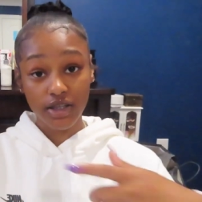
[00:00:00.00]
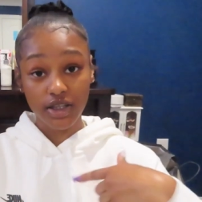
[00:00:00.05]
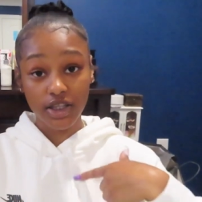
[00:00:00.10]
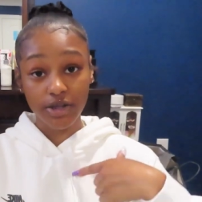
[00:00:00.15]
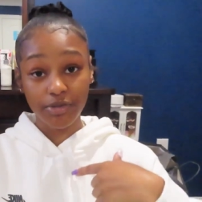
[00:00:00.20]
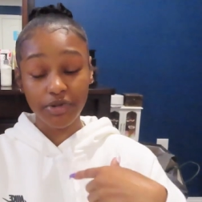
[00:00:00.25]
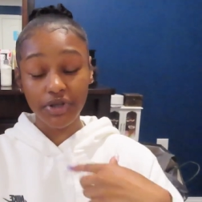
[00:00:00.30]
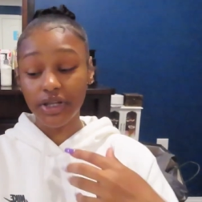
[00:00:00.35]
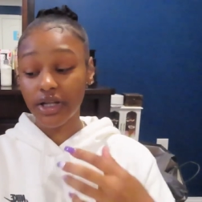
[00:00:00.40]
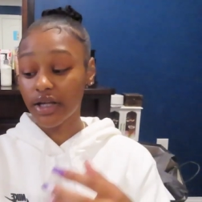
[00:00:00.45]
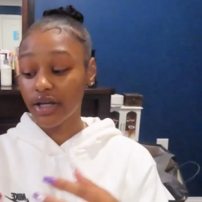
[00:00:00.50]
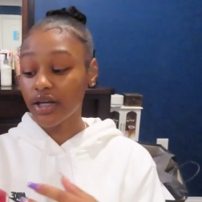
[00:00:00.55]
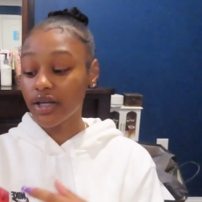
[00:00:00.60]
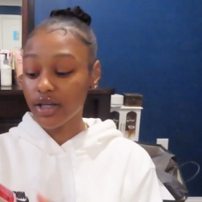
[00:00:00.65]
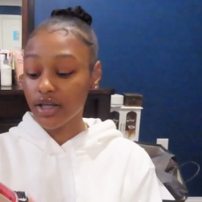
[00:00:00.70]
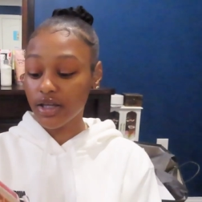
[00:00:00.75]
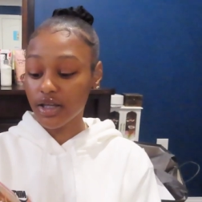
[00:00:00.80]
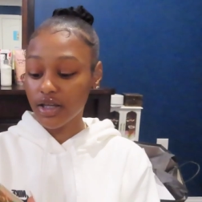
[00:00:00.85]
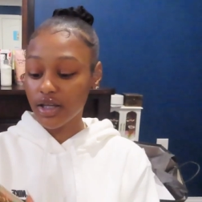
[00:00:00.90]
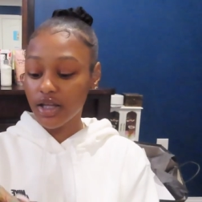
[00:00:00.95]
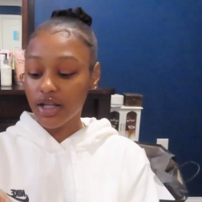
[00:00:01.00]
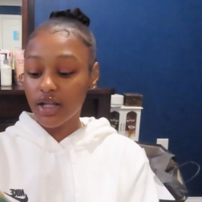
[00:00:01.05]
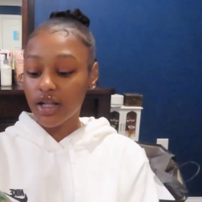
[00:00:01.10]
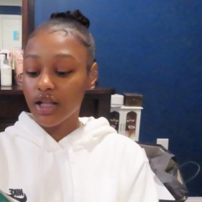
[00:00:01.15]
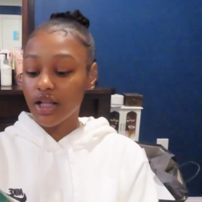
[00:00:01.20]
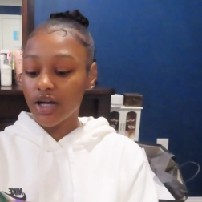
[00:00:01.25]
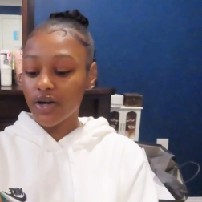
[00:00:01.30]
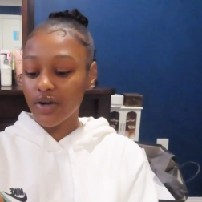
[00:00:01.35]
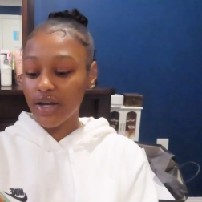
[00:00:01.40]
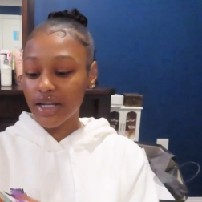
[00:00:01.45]
Give me that
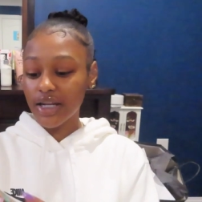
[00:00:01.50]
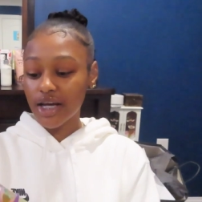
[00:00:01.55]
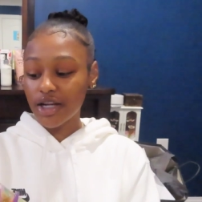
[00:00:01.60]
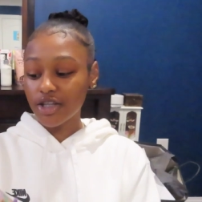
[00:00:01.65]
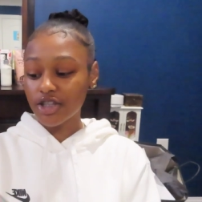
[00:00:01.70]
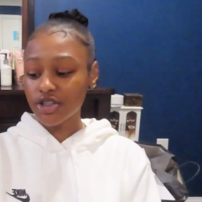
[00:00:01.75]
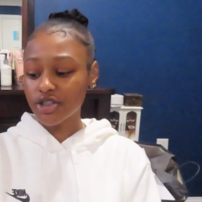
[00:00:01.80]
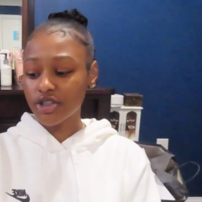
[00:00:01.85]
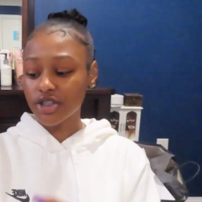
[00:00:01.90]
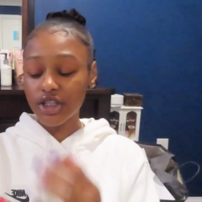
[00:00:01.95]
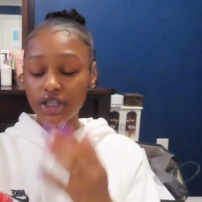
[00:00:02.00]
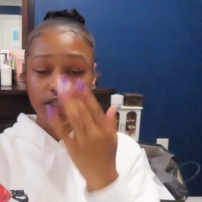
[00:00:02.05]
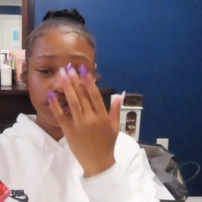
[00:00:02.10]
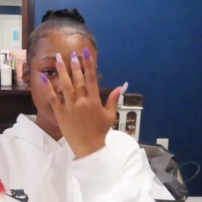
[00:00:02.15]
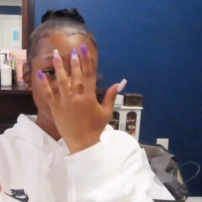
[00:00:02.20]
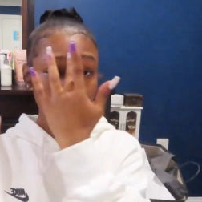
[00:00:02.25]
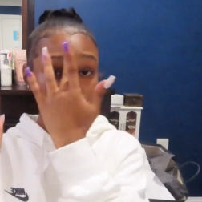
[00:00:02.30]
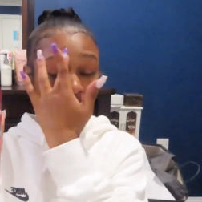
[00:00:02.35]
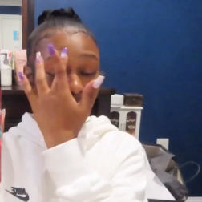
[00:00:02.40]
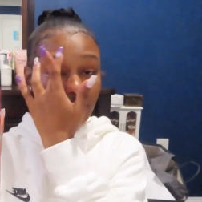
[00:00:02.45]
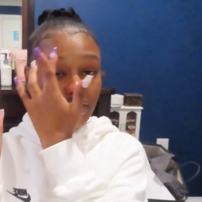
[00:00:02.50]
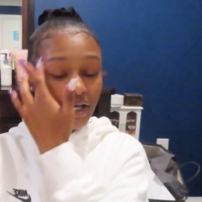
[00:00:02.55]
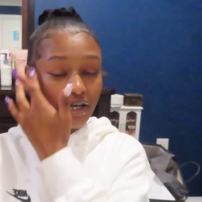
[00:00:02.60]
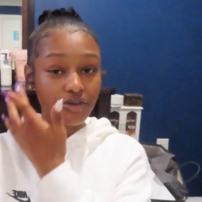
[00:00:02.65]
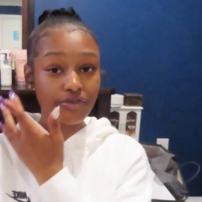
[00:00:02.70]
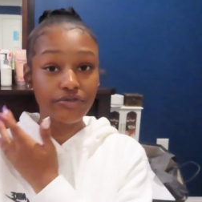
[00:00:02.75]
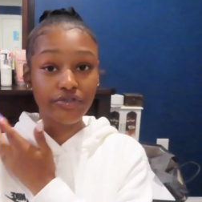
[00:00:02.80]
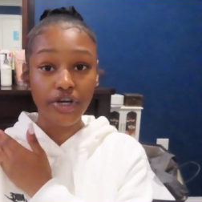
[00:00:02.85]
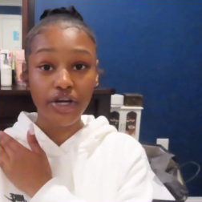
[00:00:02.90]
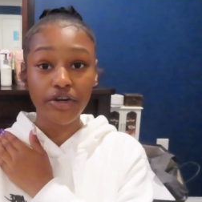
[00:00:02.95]
okay now this these two are
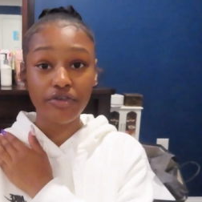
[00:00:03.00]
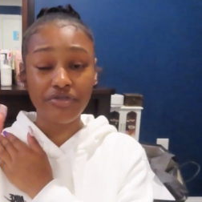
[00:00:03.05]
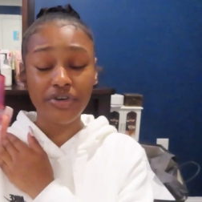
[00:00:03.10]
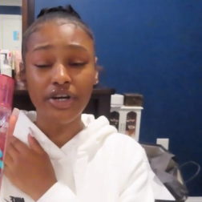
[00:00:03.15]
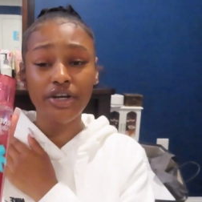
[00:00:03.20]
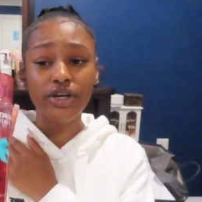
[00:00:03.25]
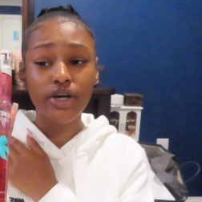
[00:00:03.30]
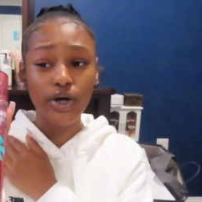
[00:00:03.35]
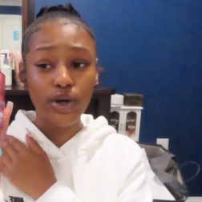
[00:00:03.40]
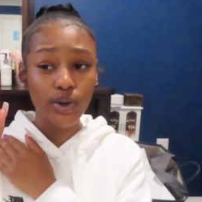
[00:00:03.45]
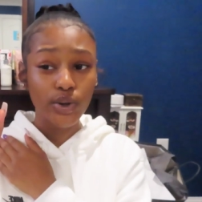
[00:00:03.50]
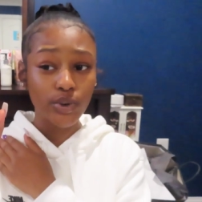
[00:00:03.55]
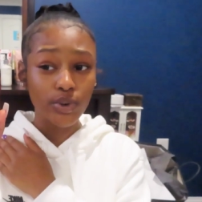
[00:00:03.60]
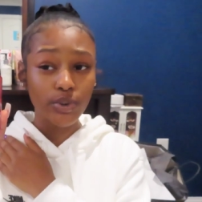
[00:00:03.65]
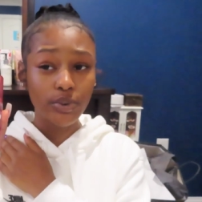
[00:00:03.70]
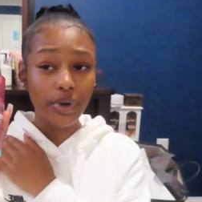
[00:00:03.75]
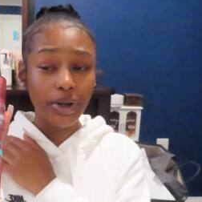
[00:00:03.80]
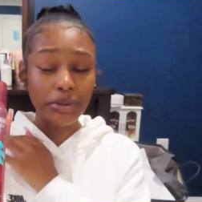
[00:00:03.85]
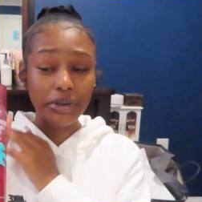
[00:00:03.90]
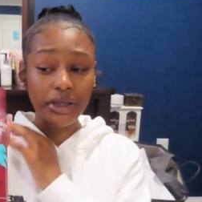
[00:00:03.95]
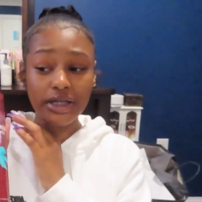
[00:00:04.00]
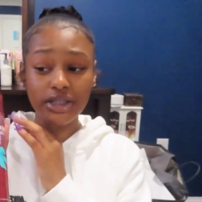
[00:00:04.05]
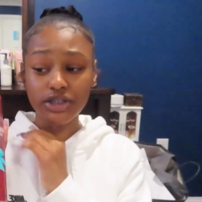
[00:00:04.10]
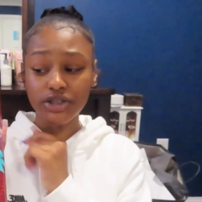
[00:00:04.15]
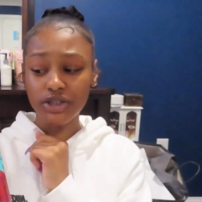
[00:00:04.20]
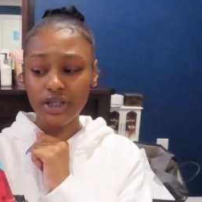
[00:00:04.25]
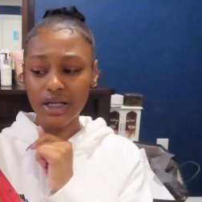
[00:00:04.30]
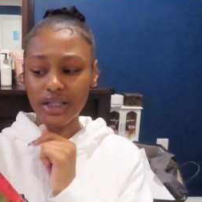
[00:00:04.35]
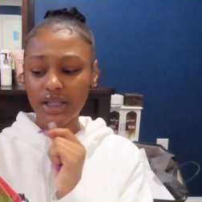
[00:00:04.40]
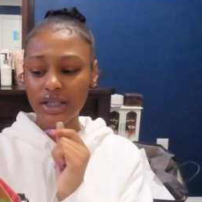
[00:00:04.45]
like very very old i'm not
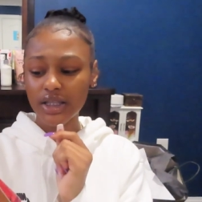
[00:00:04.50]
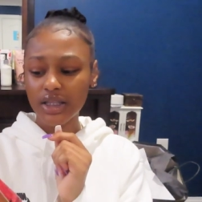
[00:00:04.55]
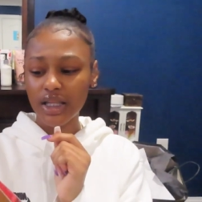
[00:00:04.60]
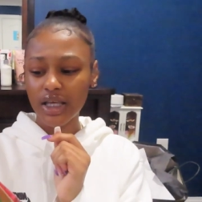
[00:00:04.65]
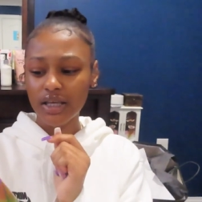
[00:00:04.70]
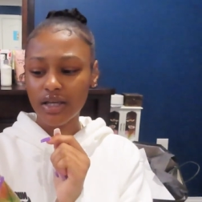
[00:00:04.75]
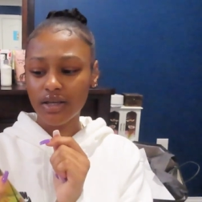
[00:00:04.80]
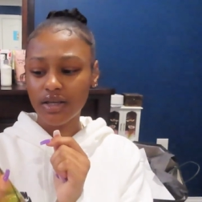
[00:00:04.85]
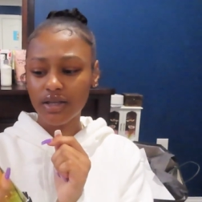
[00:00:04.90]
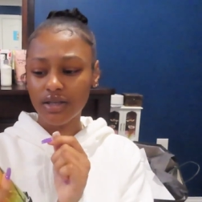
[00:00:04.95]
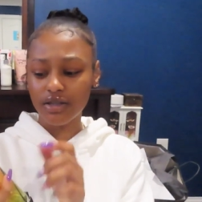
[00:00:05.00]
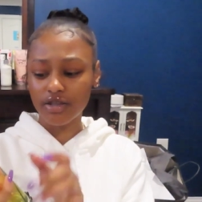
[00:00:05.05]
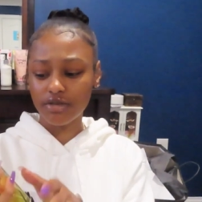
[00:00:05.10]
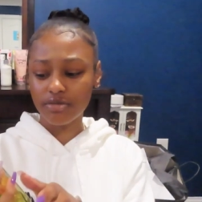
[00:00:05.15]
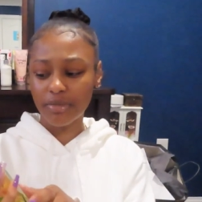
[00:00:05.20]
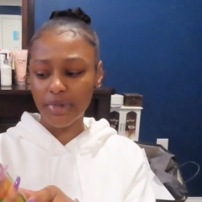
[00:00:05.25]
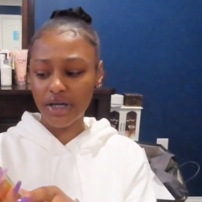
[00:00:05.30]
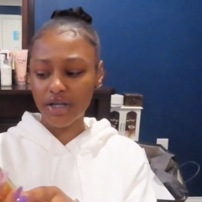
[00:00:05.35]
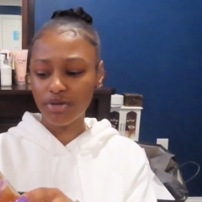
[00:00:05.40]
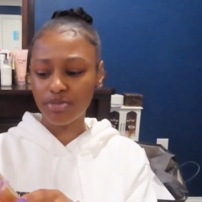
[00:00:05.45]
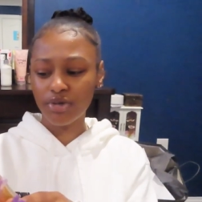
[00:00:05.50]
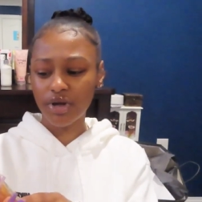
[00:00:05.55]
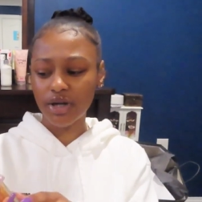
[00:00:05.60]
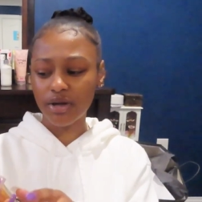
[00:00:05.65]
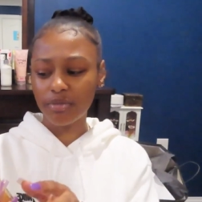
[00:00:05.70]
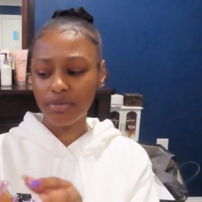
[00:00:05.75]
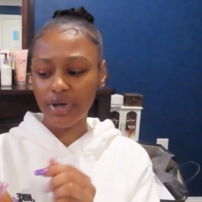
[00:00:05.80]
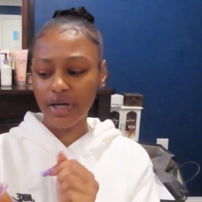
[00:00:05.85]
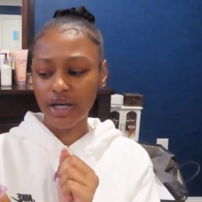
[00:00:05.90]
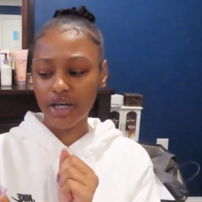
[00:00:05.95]
sure i think they might have brought
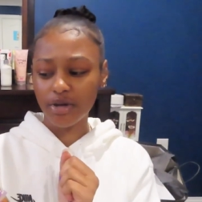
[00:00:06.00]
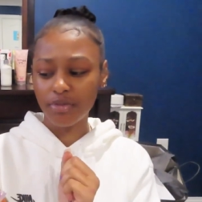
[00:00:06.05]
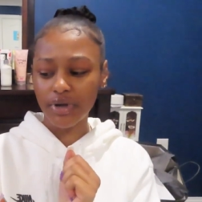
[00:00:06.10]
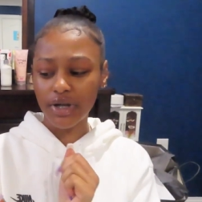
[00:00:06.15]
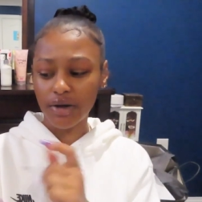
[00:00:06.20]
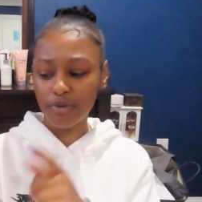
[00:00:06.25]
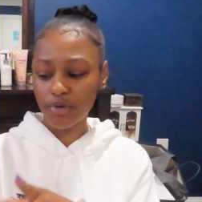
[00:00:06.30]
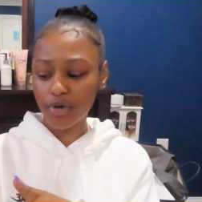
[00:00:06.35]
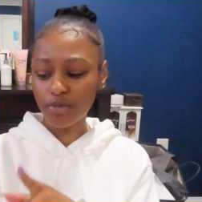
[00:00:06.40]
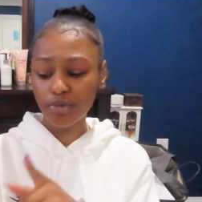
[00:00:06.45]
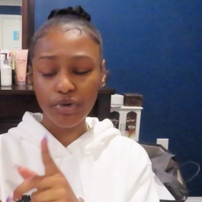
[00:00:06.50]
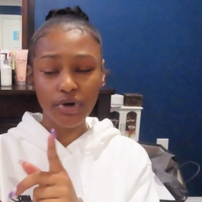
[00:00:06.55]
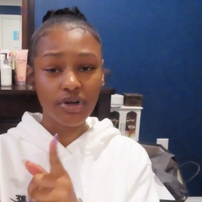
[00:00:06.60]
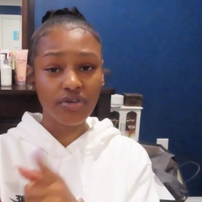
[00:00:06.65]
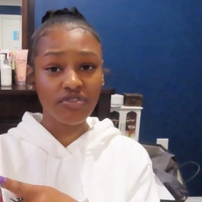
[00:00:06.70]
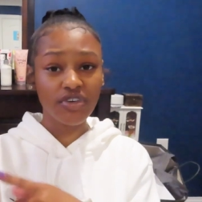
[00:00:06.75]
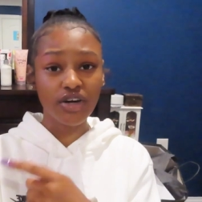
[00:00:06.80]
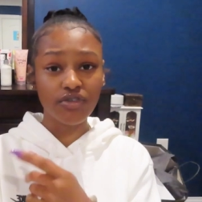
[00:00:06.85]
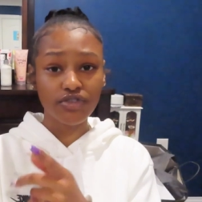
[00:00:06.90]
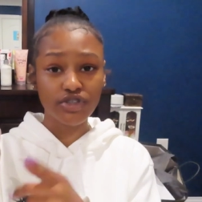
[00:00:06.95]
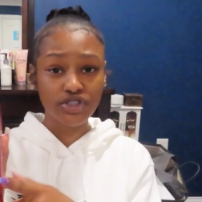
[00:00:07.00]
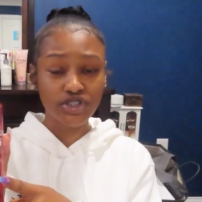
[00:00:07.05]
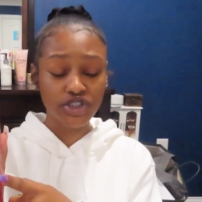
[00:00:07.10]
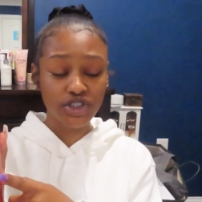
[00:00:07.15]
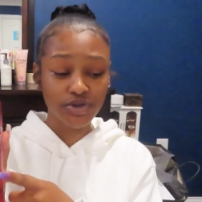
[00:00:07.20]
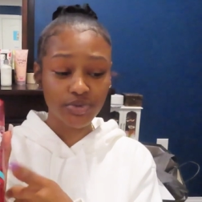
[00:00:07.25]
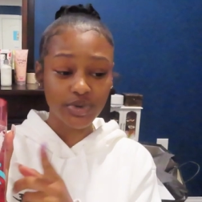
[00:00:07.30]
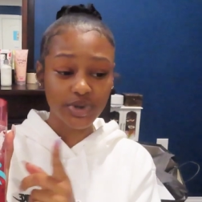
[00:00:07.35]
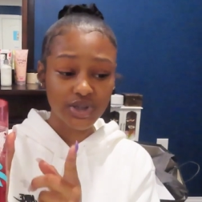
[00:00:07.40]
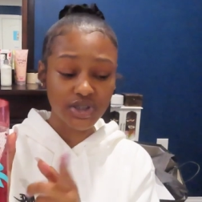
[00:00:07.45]
them back but at one point velvet
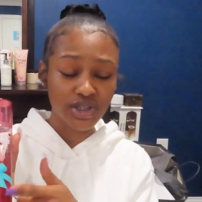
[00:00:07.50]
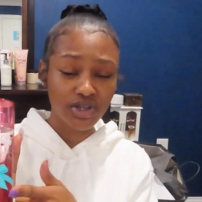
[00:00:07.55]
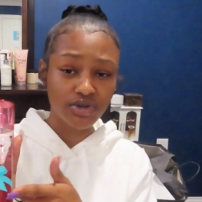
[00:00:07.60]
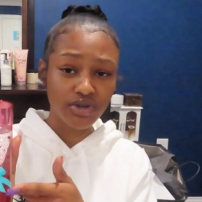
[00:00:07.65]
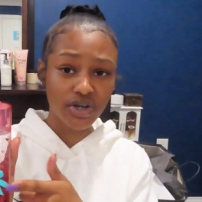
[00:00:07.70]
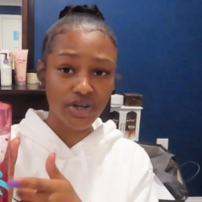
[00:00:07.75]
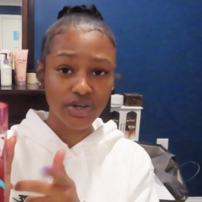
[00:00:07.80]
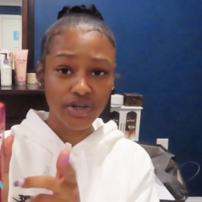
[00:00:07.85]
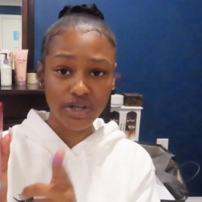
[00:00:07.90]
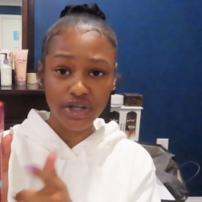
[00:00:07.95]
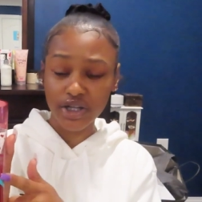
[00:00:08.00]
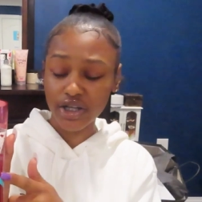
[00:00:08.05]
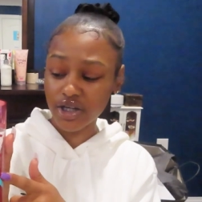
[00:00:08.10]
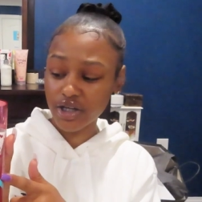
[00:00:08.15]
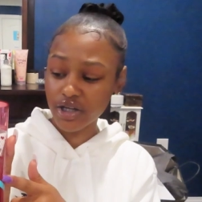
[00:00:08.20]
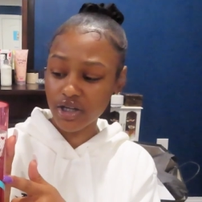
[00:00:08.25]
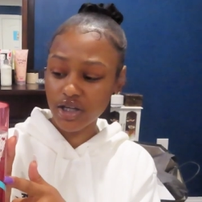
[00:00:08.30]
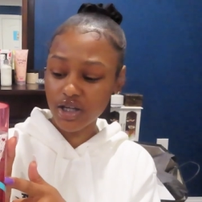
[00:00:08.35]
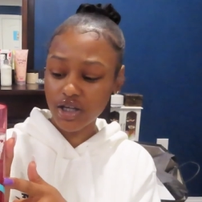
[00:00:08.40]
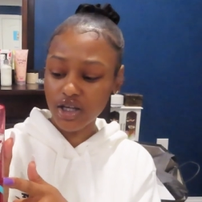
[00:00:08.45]
sugar was no longer here